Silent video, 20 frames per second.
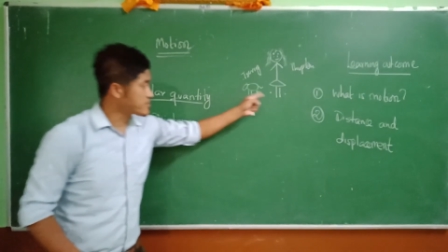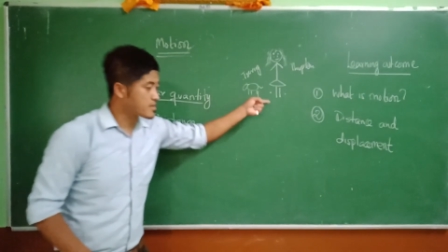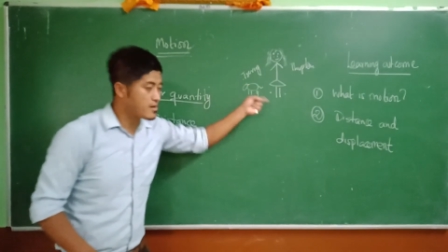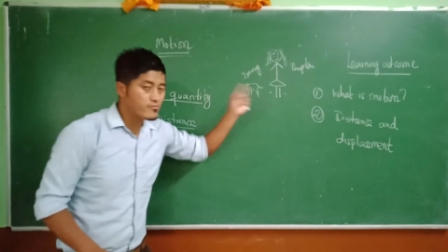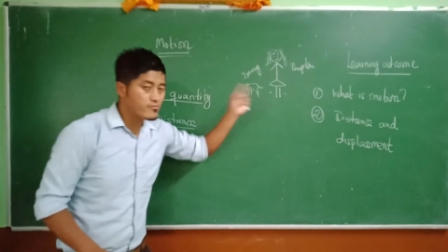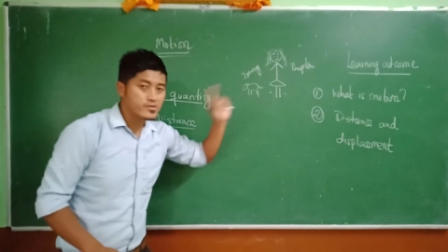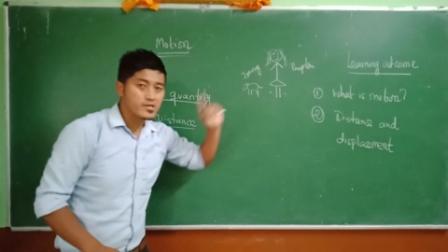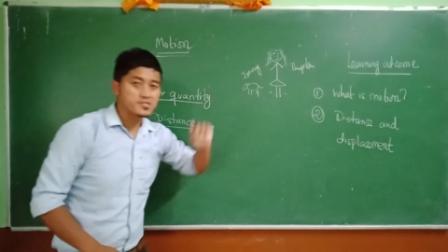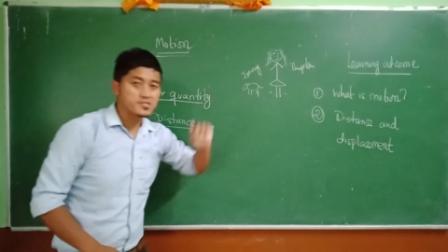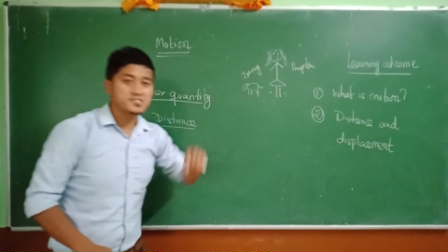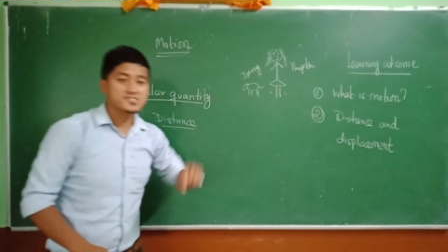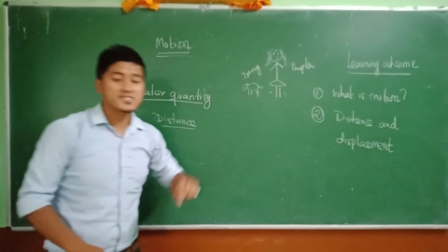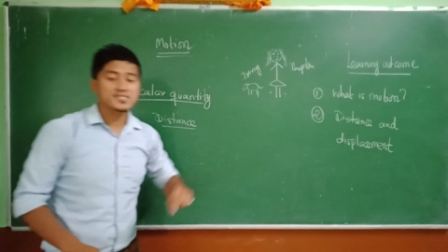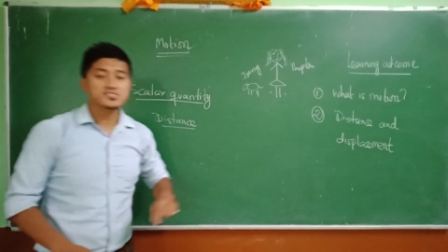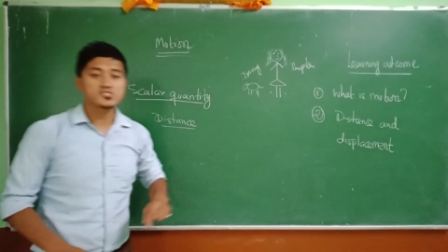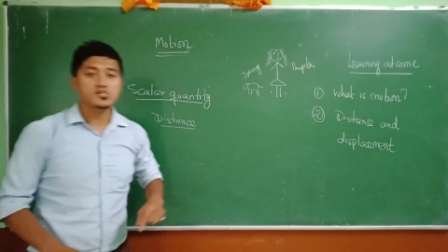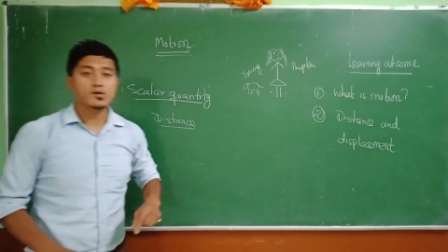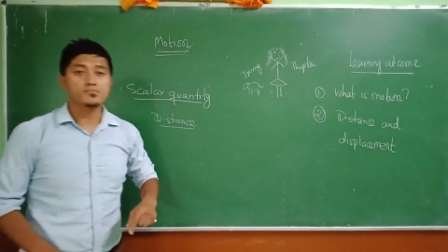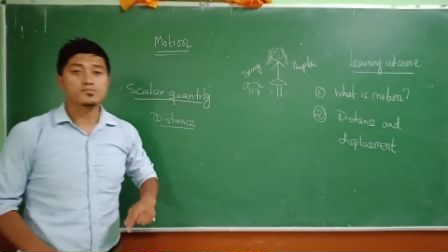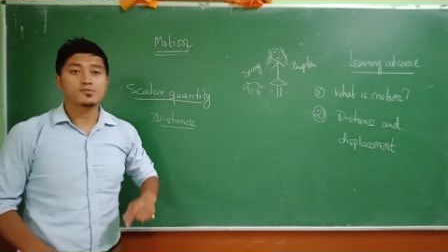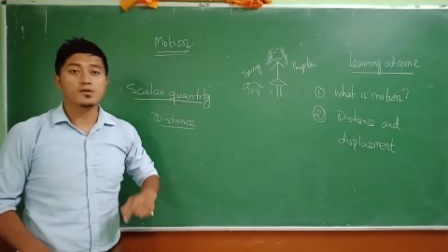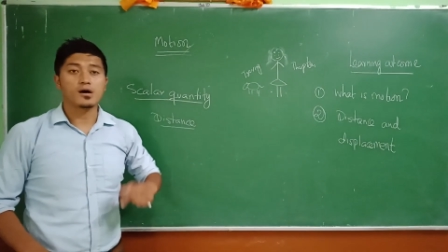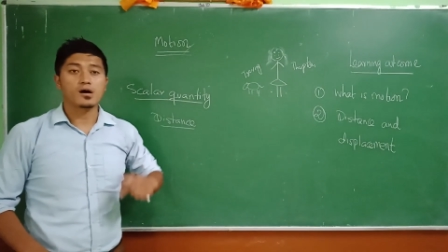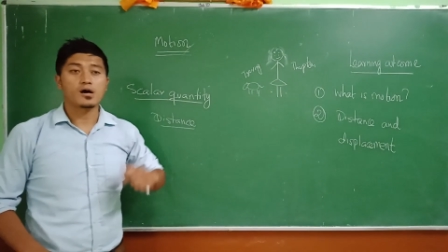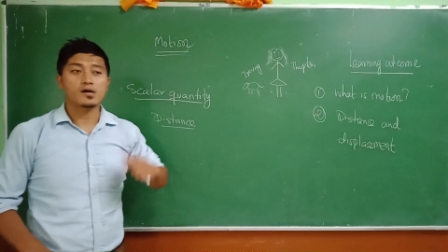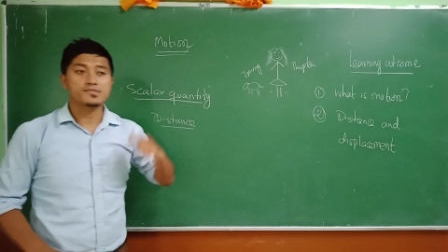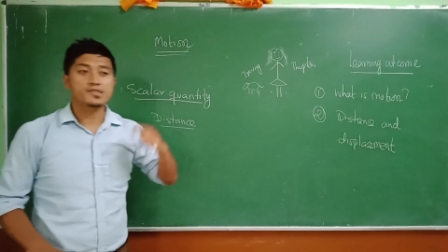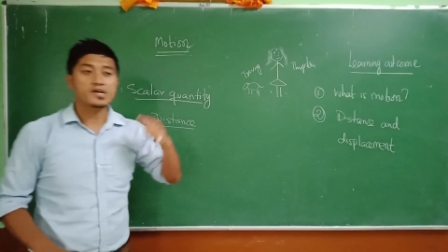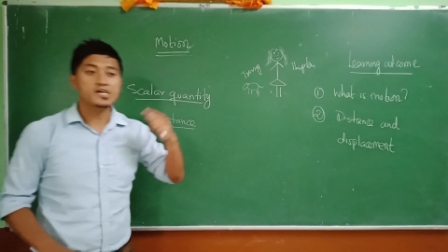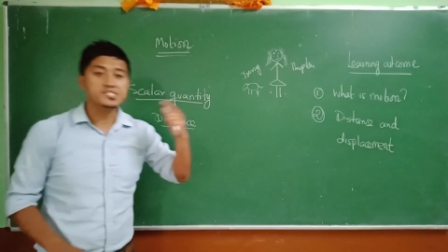covered a distance
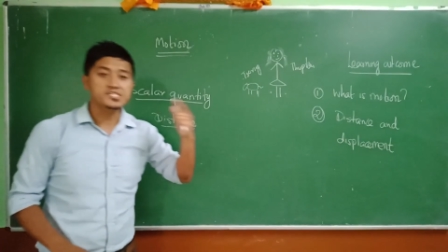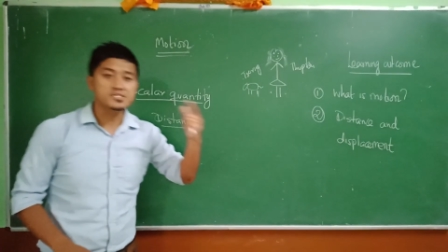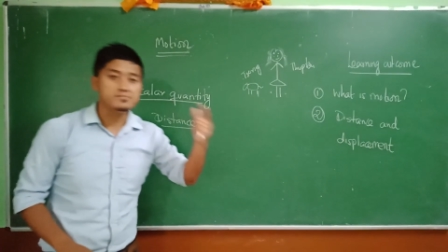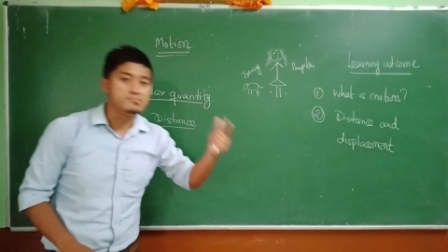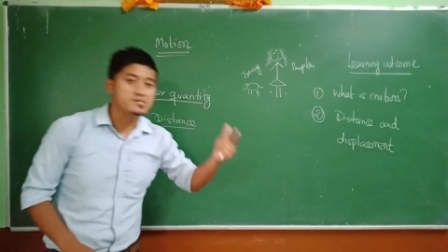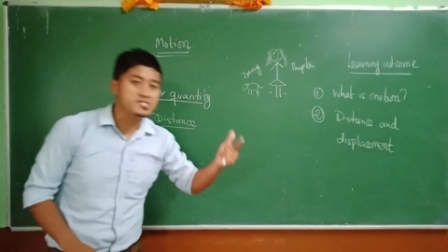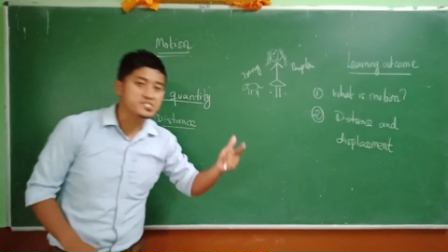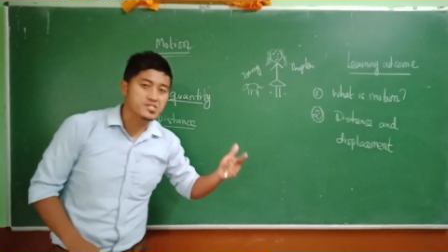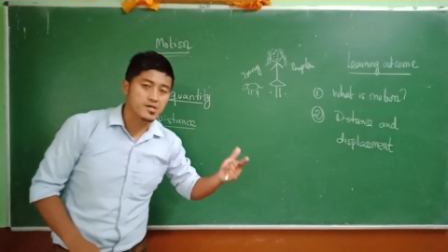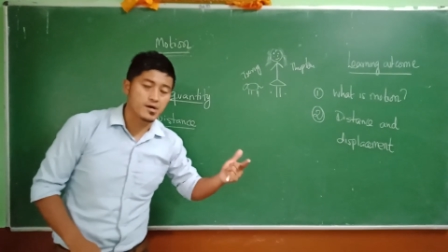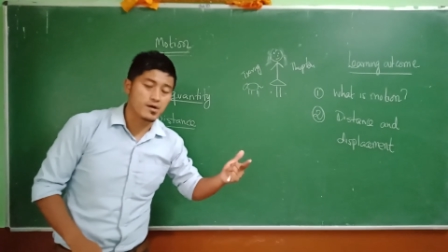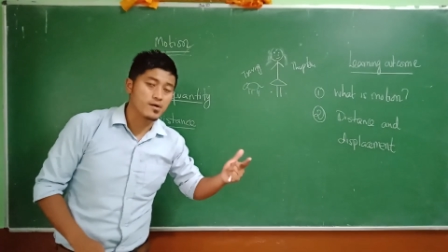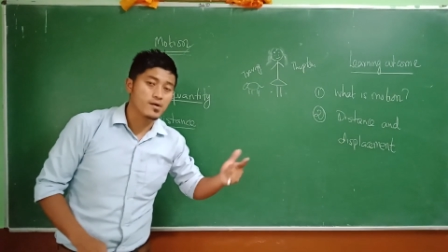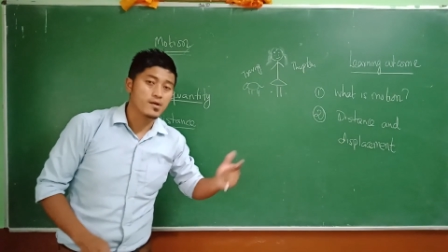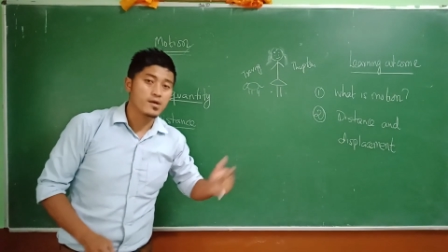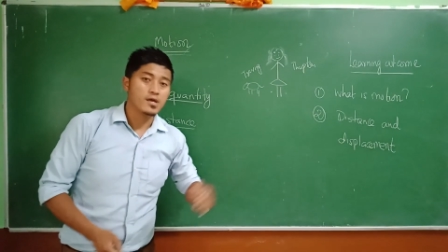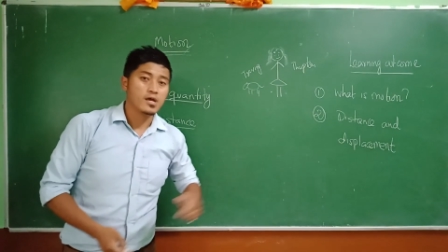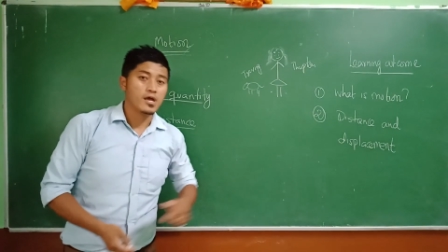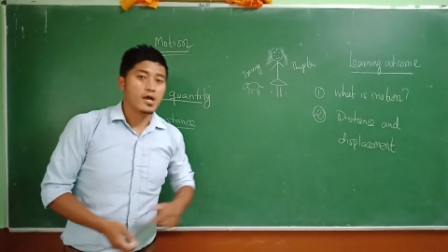of 30 meter,